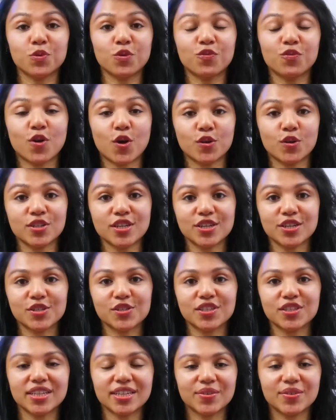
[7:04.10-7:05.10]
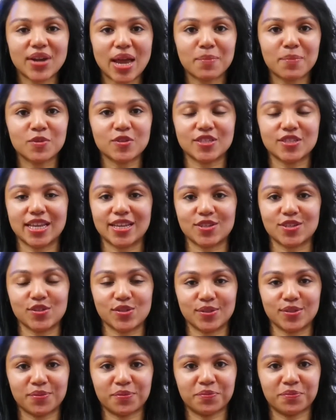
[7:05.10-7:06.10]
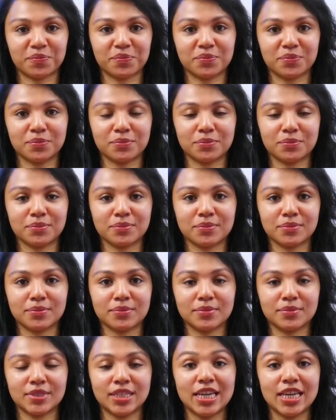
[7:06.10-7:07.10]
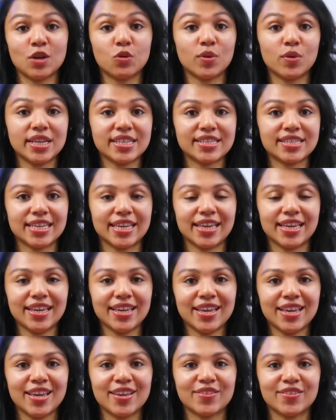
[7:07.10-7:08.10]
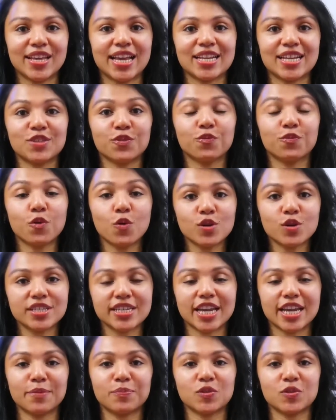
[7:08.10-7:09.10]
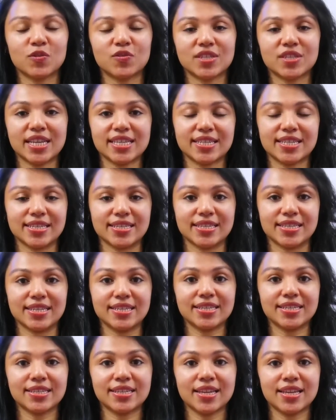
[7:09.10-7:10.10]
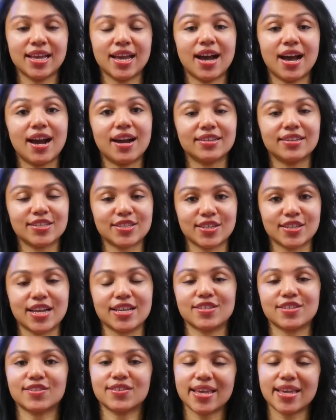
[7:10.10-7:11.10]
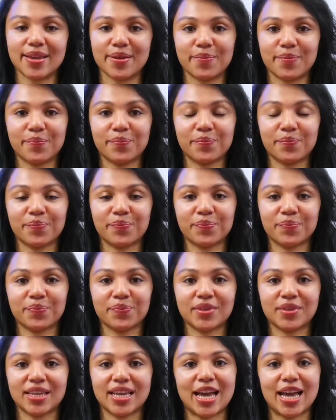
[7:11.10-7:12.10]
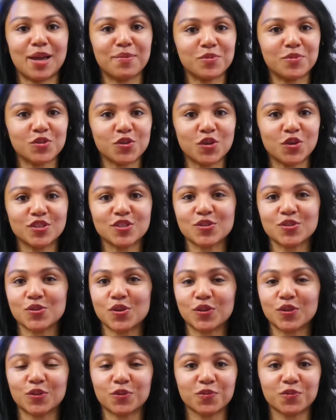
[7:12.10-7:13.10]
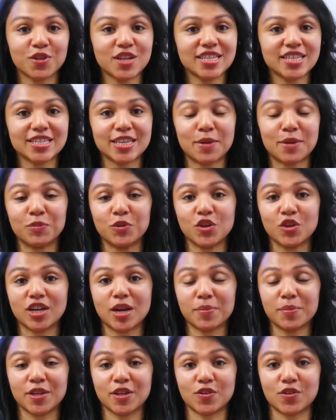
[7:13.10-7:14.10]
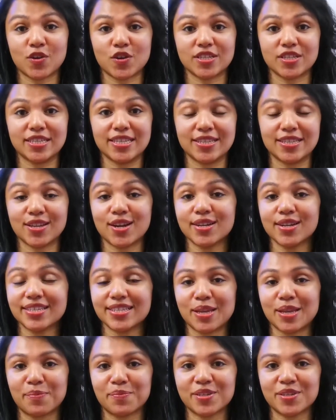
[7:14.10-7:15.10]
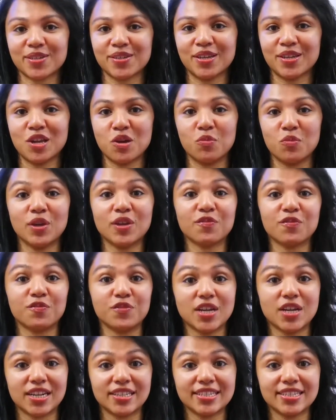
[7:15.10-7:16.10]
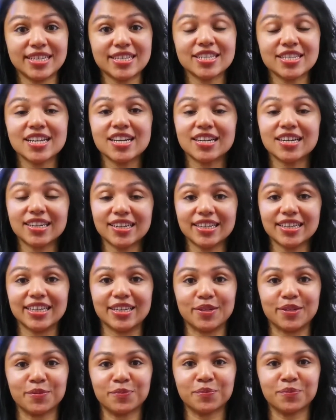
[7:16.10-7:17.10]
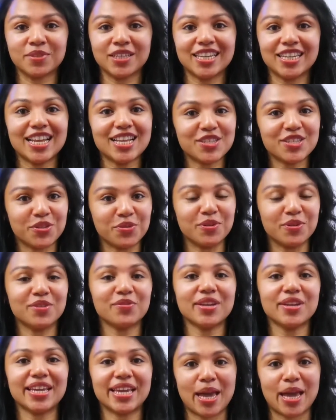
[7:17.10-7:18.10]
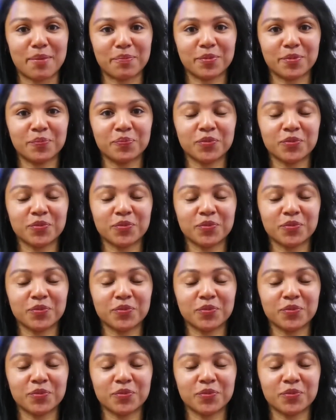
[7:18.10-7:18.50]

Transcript: move on to the grammar section. We see that 4 types of sentences are discussed there. I'm sure this is not the first time you are coming across this concept. We've done this earlier. Let's do a recap.